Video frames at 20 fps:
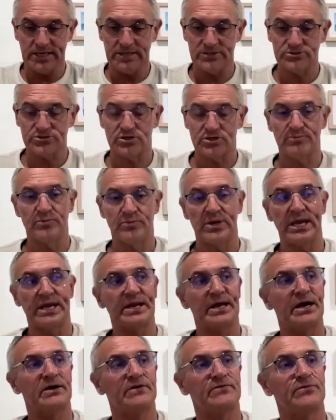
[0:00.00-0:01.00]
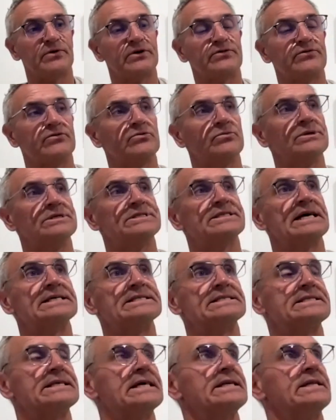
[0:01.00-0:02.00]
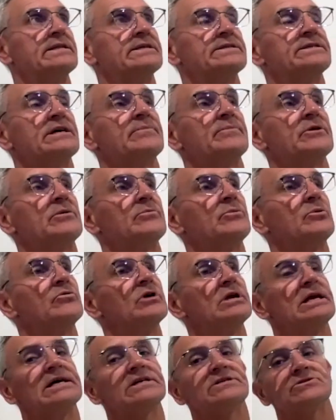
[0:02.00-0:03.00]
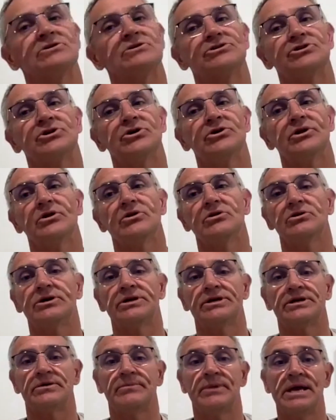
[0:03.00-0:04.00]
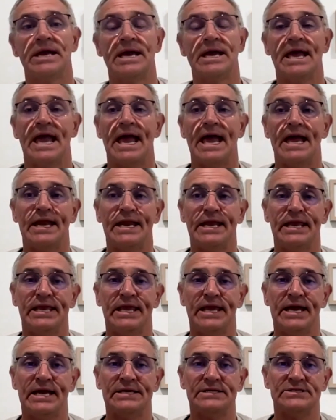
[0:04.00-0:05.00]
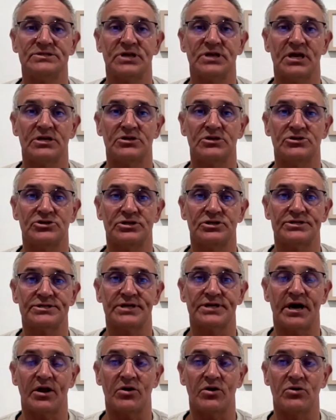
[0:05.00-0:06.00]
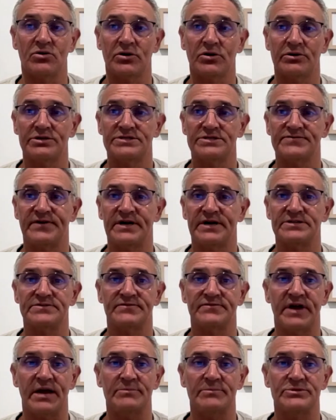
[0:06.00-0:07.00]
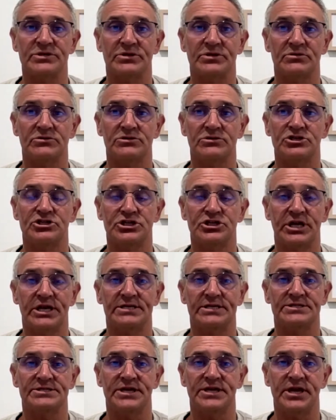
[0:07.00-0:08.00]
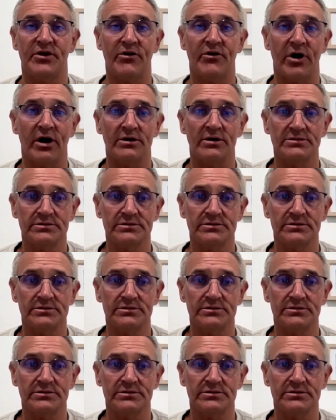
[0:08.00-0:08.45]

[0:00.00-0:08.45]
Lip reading: our job, and we get halfway through and we start standing this up, and I'm all relaxed, and I turn and look at him, and he has just a look on his face of absolute sheer terror.